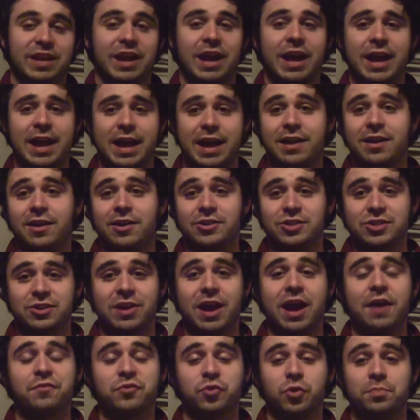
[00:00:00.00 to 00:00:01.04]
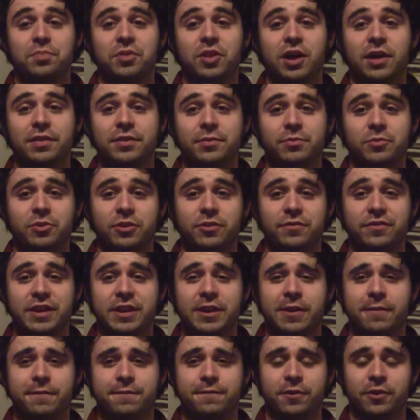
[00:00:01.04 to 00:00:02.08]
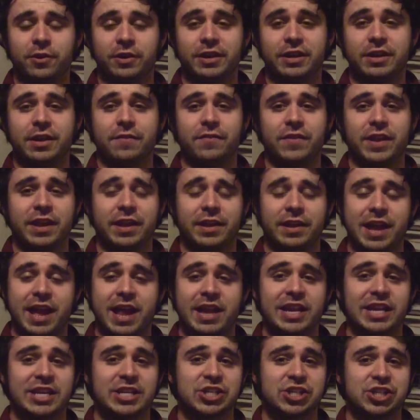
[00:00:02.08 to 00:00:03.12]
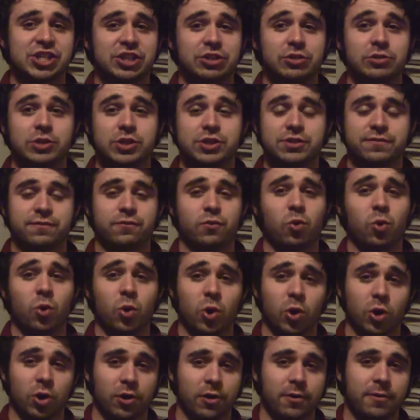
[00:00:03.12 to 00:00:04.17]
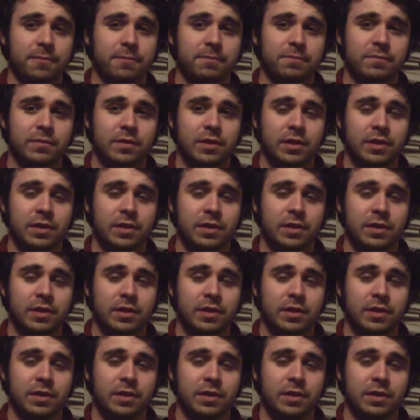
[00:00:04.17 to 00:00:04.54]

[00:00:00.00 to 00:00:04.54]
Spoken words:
I also have to applaud the movie for giving an excuse for